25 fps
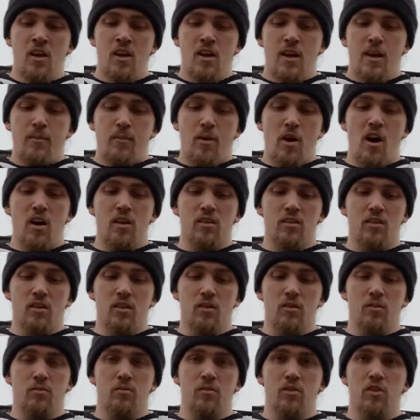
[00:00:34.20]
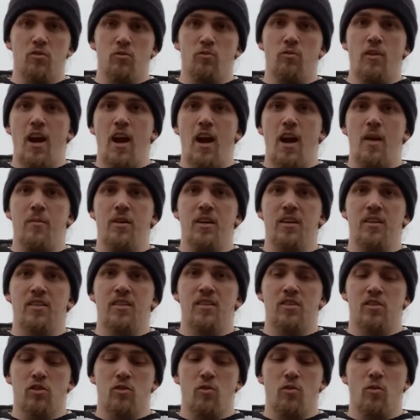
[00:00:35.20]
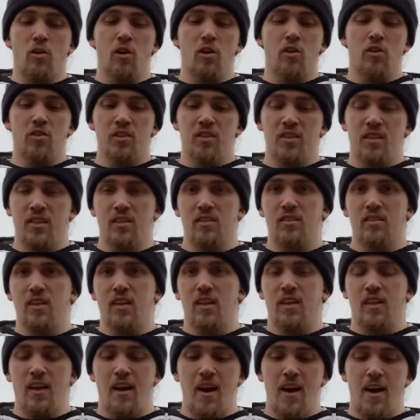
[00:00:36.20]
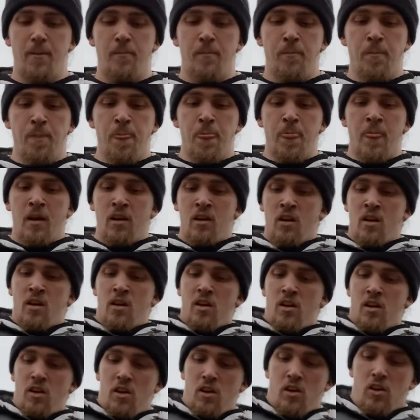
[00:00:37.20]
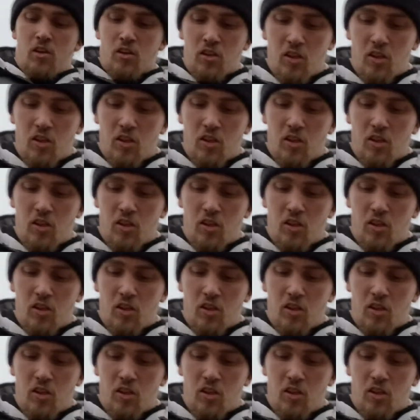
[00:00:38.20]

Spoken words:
possums, rabbits, squirrels, things like that. So